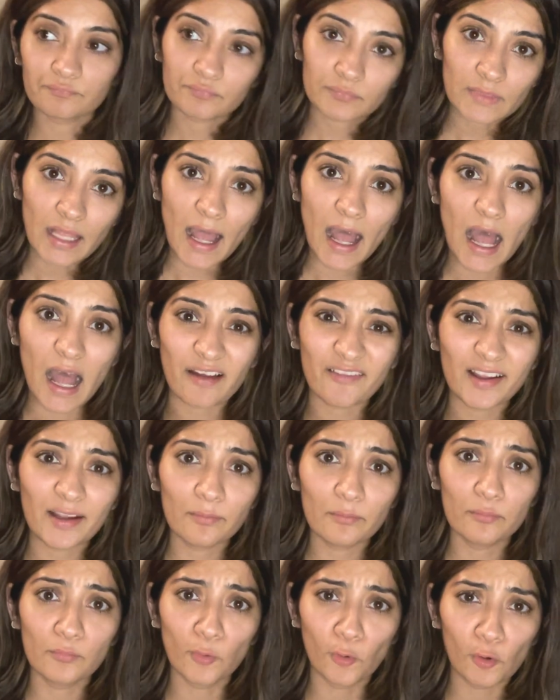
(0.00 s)

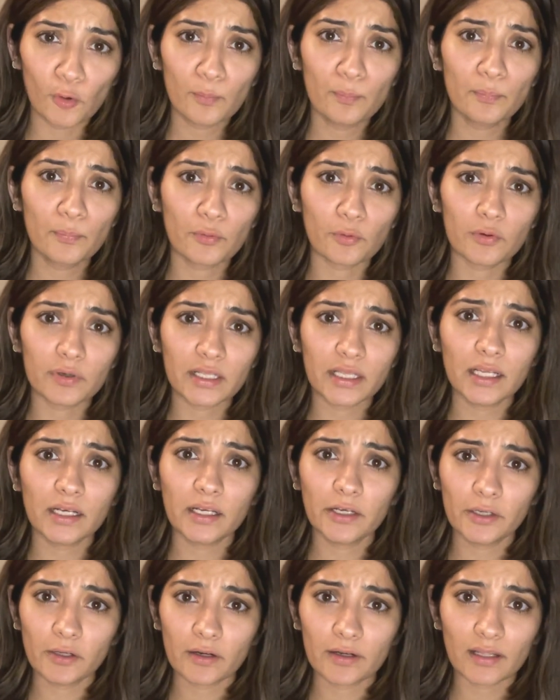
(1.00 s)
having more protein
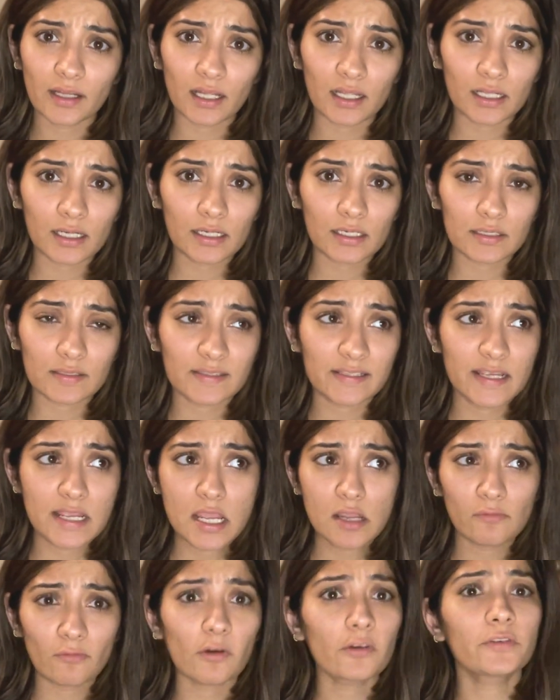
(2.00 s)
in your diet,
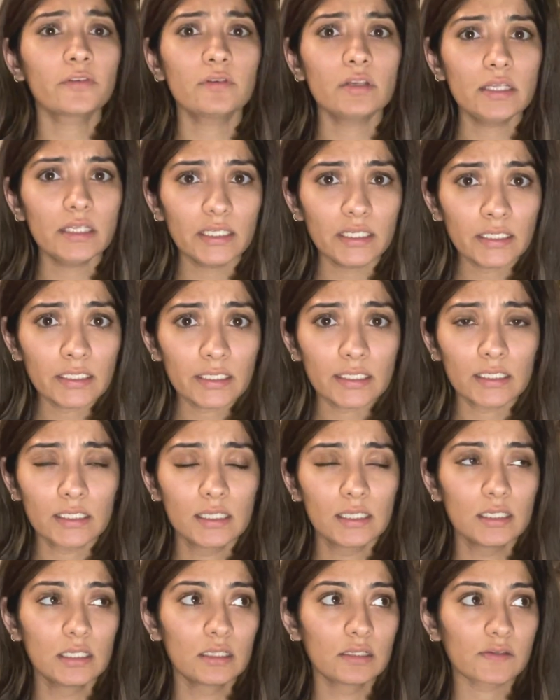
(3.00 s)
seeing what you eat.
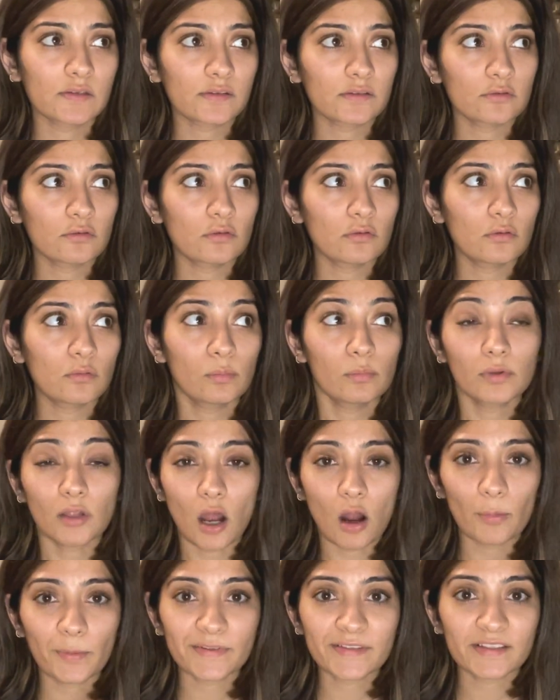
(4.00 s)
So
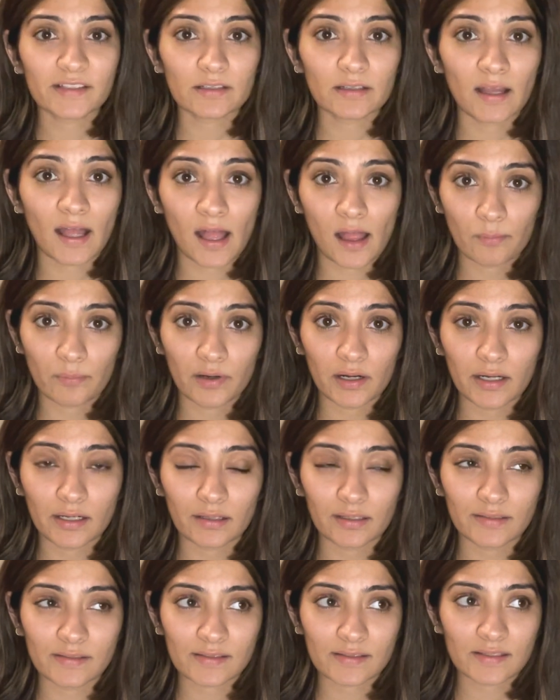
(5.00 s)
now it's a habit.
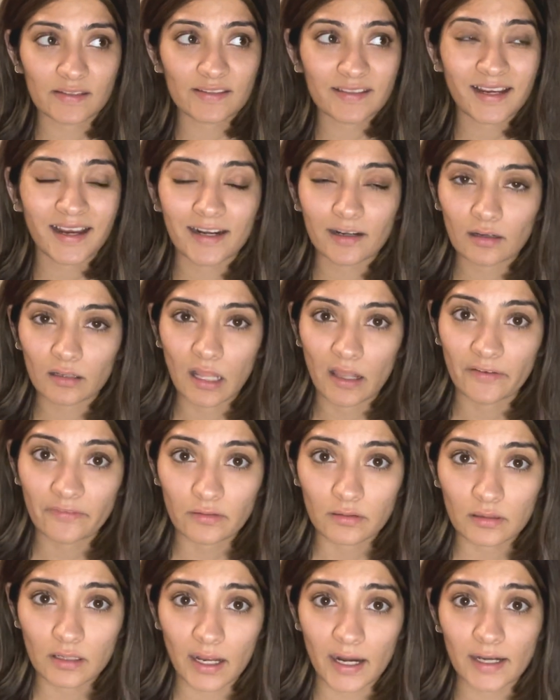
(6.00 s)
It's a
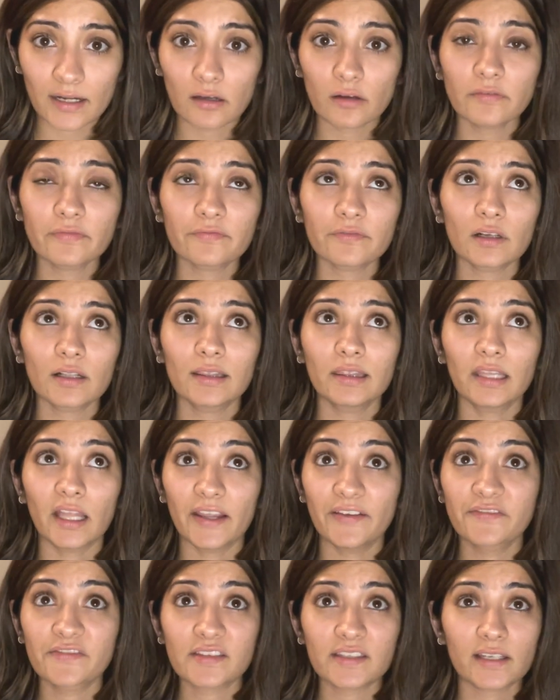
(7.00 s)
kind of a
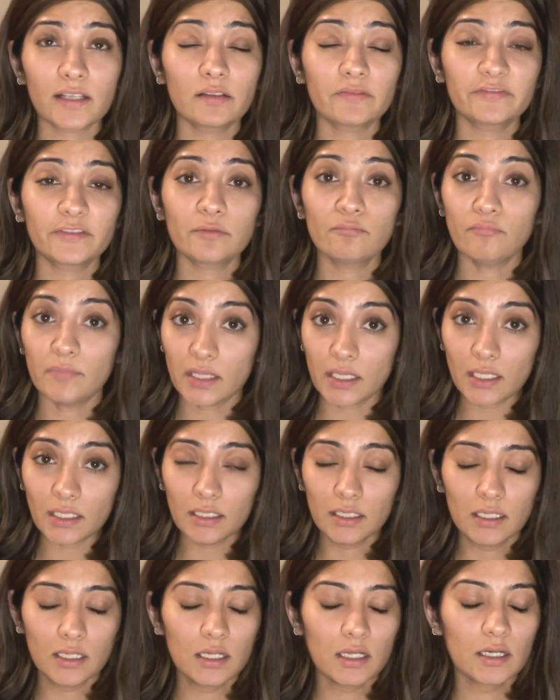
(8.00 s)
lifestyle for
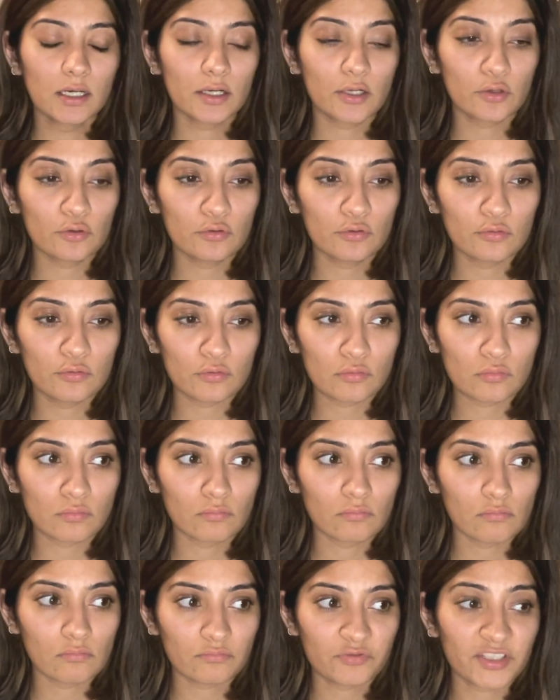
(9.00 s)
me to
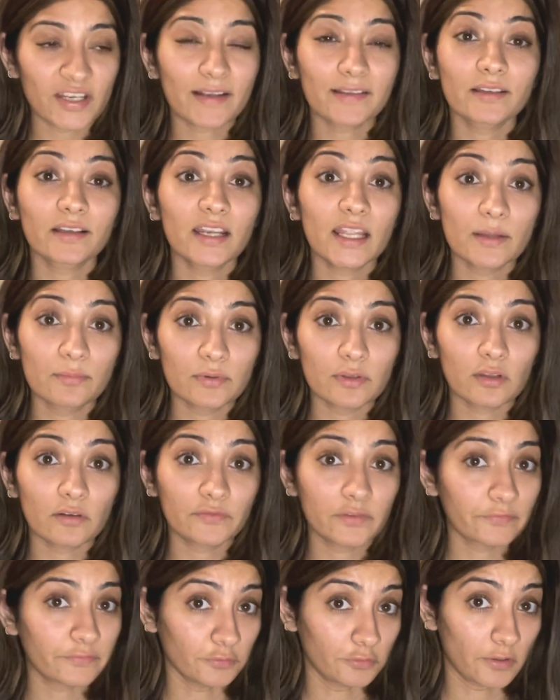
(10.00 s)
check the label of
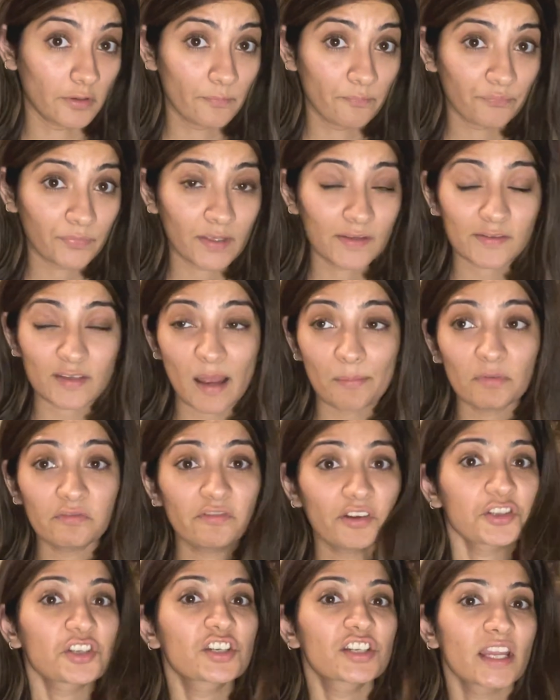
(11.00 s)
the food. So I'm a
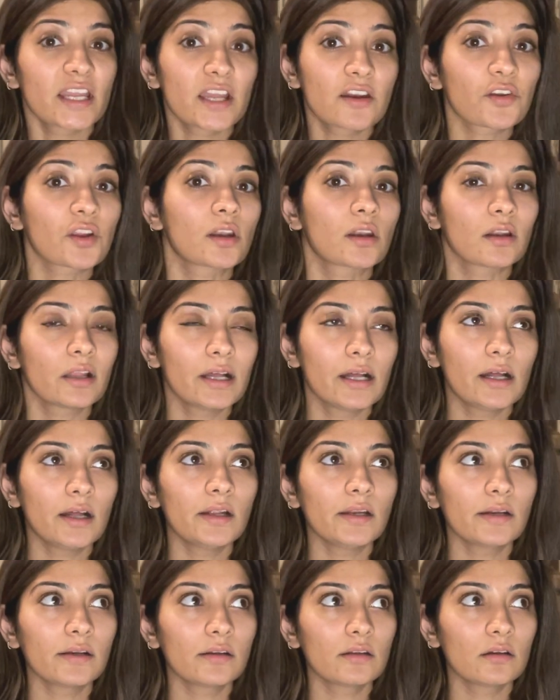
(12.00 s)
vegetarian,
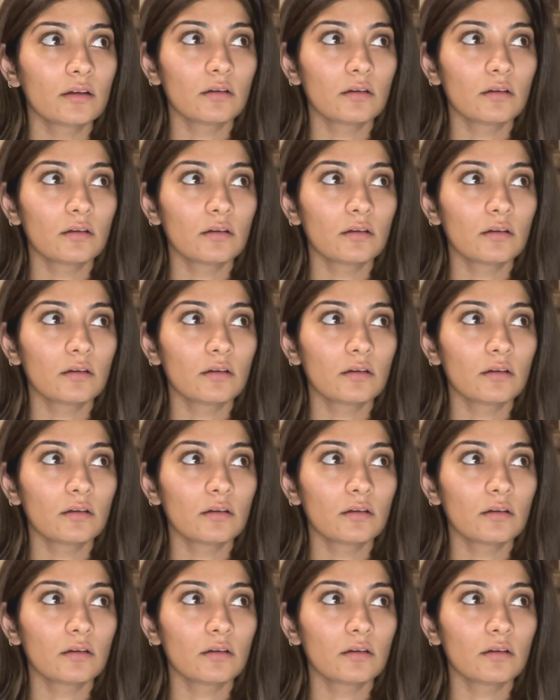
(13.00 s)
and